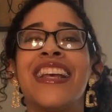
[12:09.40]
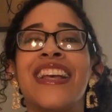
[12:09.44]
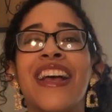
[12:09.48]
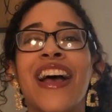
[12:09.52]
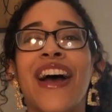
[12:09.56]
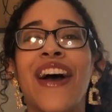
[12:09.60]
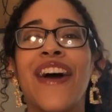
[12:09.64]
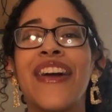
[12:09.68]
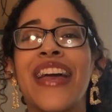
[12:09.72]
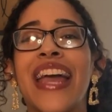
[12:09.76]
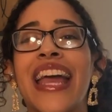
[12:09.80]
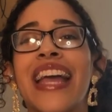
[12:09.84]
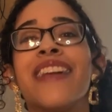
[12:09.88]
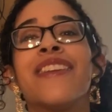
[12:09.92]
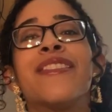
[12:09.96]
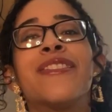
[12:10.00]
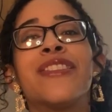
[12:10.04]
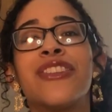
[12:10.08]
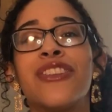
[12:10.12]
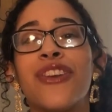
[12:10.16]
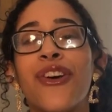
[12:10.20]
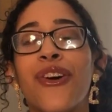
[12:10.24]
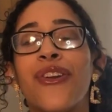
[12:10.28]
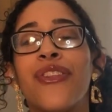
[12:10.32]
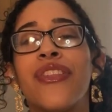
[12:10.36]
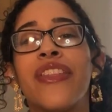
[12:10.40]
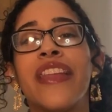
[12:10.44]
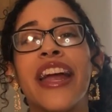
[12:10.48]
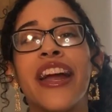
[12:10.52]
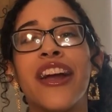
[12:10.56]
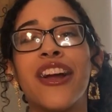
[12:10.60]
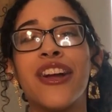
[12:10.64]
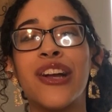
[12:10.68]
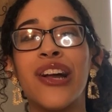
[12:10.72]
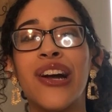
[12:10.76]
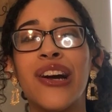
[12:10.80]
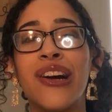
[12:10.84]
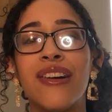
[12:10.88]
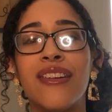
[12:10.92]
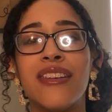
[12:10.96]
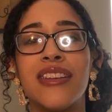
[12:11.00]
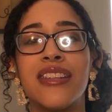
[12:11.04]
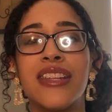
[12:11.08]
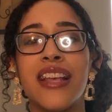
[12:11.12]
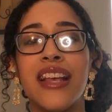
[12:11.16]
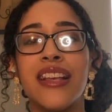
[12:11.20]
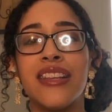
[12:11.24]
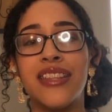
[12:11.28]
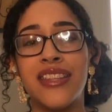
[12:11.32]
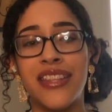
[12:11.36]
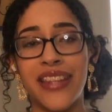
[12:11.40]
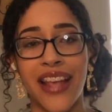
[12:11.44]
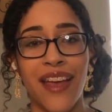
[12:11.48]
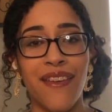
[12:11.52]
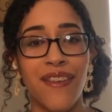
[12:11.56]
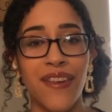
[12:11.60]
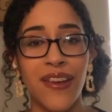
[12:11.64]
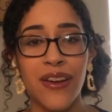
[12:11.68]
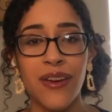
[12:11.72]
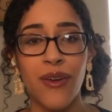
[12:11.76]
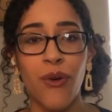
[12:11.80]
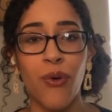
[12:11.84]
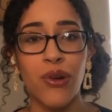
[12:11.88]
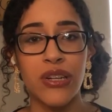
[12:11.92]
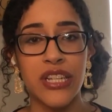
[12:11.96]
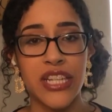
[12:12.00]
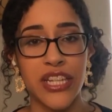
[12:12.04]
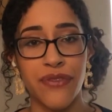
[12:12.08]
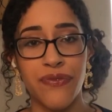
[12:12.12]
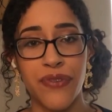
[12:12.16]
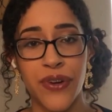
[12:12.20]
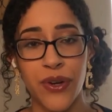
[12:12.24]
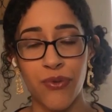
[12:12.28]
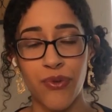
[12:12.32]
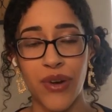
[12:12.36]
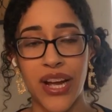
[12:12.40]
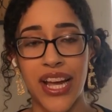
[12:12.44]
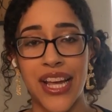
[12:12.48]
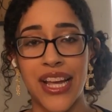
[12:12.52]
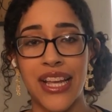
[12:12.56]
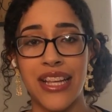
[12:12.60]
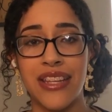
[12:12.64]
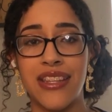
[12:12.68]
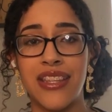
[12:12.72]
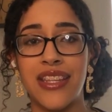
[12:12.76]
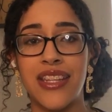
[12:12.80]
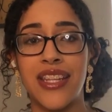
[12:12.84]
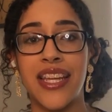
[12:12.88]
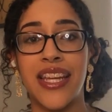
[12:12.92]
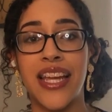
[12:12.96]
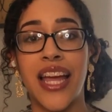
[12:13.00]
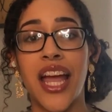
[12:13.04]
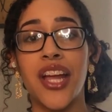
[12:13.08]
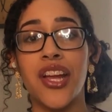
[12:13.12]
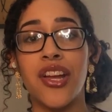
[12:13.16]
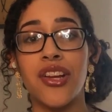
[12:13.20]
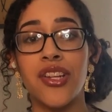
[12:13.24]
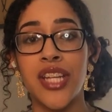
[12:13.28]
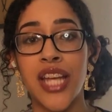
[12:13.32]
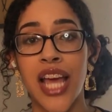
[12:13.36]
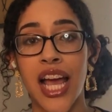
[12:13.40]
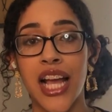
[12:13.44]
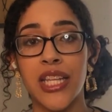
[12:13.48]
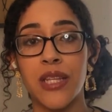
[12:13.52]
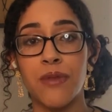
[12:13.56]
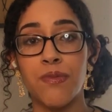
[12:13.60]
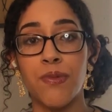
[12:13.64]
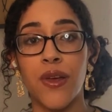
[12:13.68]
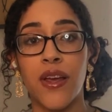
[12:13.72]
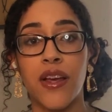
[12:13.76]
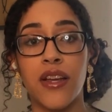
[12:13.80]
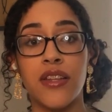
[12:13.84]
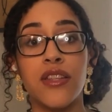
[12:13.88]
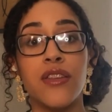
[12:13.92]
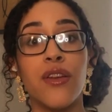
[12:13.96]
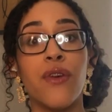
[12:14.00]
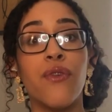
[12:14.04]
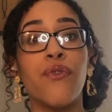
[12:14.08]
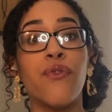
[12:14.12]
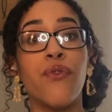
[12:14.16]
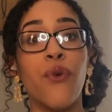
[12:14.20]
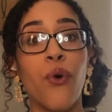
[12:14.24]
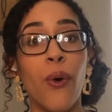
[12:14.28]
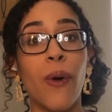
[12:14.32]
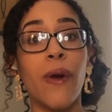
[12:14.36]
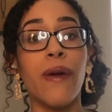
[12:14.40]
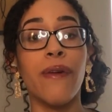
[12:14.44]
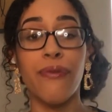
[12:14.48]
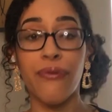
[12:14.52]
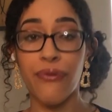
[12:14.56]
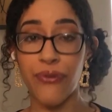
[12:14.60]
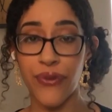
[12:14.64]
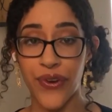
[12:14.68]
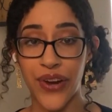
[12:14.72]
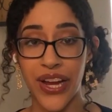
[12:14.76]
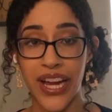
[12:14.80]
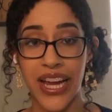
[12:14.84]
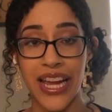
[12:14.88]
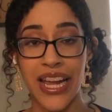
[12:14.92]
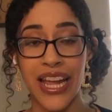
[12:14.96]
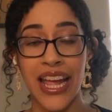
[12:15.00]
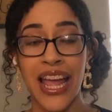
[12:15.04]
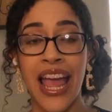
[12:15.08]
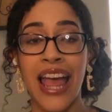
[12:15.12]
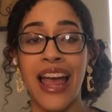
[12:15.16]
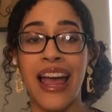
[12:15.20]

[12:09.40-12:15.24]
Okay, so there goes 7 different ways to get your textbooks for free.